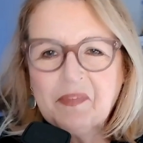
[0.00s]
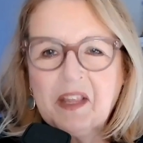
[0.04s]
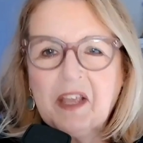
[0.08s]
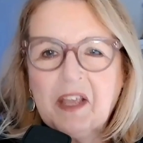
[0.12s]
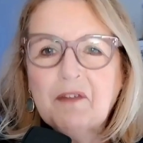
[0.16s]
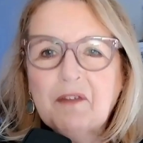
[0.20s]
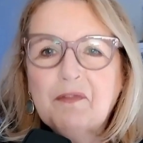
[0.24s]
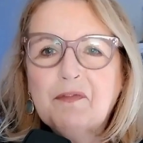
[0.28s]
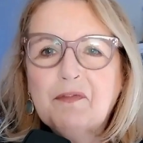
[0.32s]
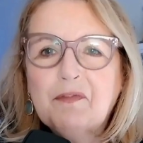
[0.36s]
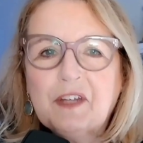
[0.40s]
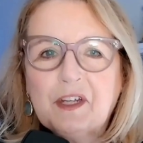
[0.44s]

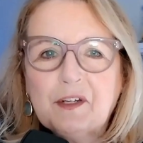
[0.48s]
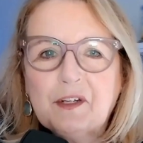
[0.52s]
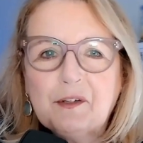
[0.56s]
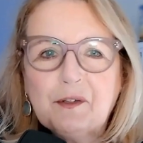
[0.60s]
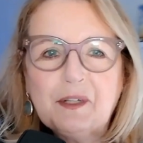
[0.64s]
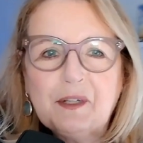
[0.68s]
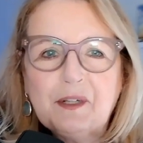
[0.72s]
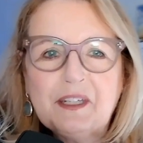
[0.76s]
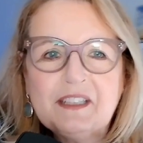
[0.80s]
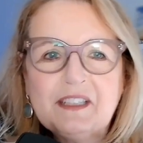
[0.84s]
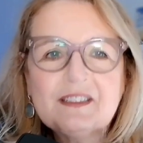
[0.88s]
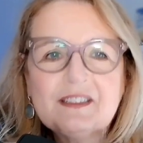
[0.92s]
Fear
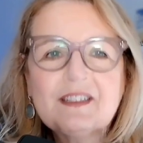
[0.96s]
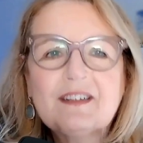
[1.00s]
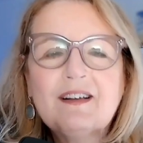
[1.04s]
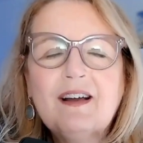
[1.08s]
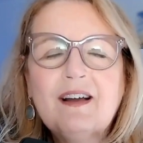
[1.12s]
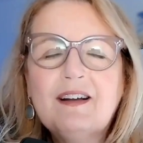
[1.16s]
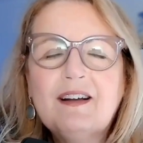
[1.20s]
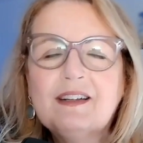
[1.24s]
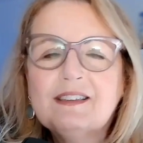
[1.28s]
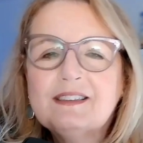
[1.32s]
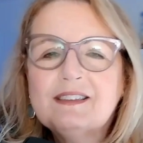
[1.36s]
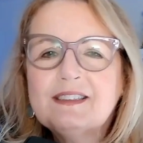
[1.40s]
is a
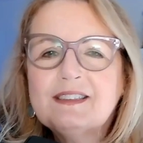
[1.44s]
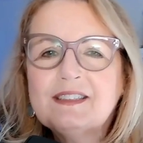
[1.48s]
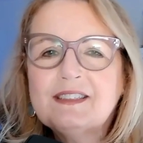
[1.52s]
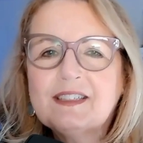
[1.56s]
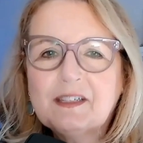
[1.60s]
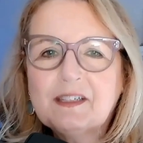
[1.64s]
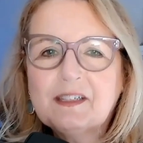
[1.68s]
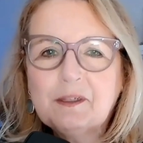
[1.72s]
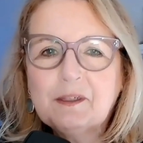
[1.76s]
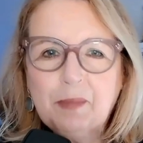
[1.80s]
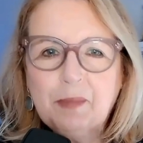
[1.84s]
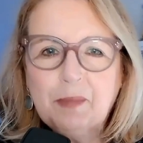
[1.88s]
constant
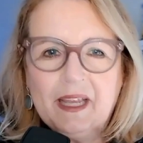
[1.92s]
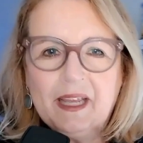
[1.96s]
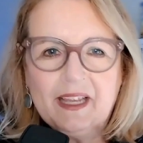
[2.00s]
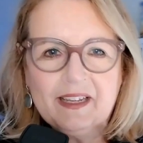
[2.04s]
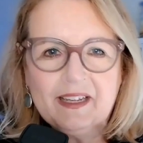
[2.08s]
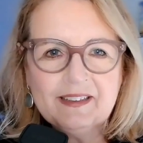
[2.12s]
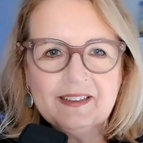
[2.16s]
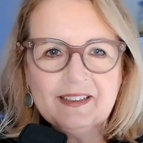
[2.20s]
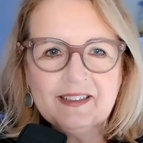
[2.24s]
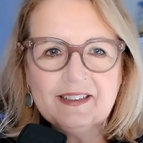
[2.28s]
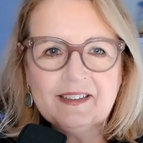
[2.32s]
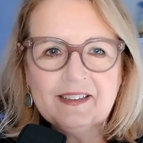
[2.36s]

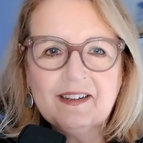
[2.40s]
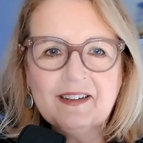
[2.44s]
companion